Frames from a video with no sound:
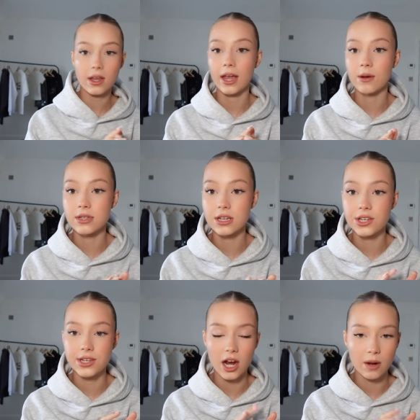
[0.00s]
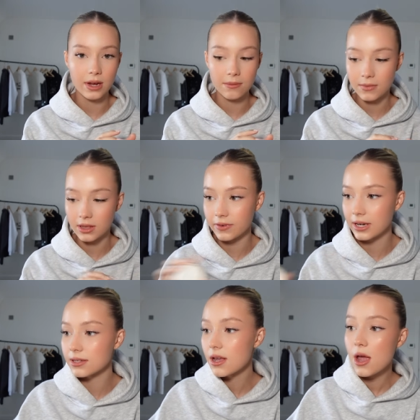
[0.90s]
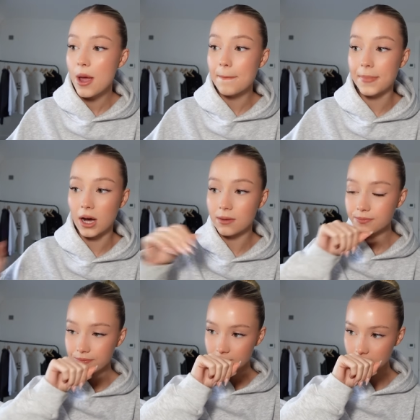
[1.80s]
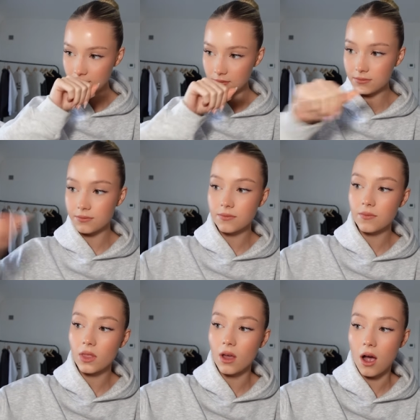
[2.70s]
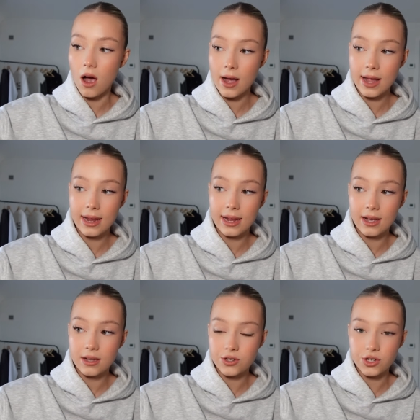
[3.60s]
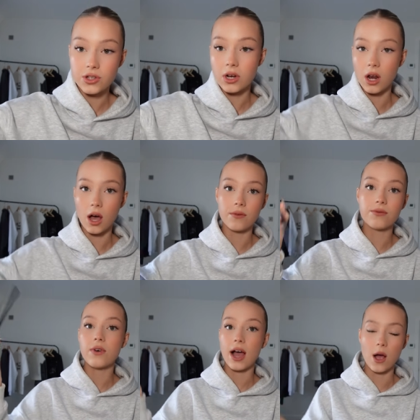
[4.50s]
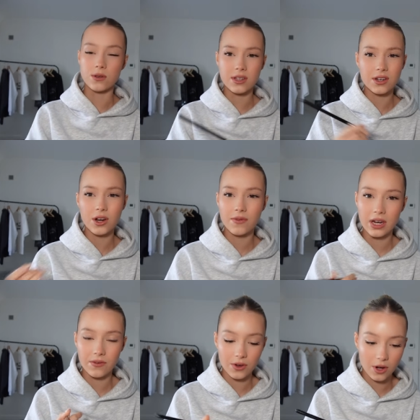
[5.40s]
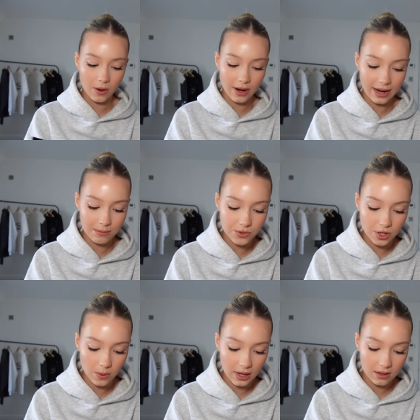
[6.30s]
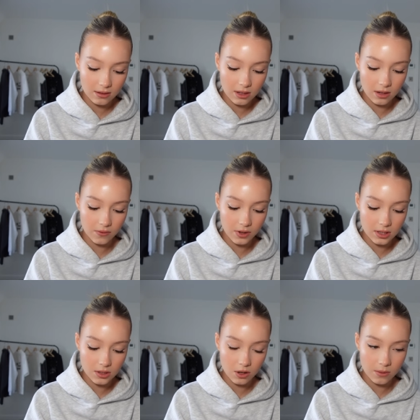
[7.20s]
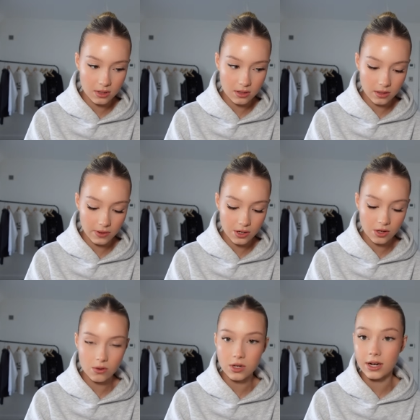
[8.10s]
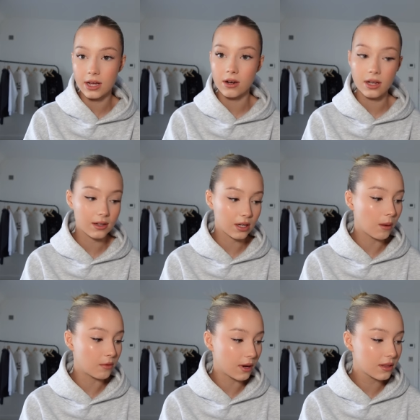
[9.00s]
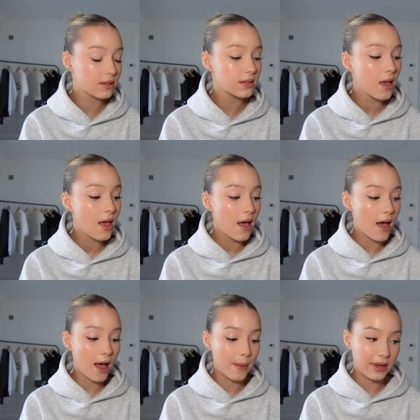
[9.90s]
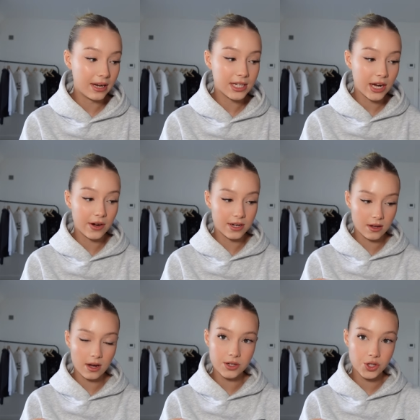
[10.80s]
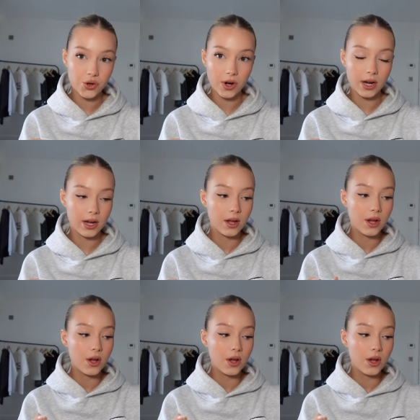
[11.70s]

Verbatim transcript: it was literally staring at me in the face. But I just love houses. I don't know if any of you know, I am doing, in inverted commas, because I've actually not done it in like a couple months, um, an interior design degree,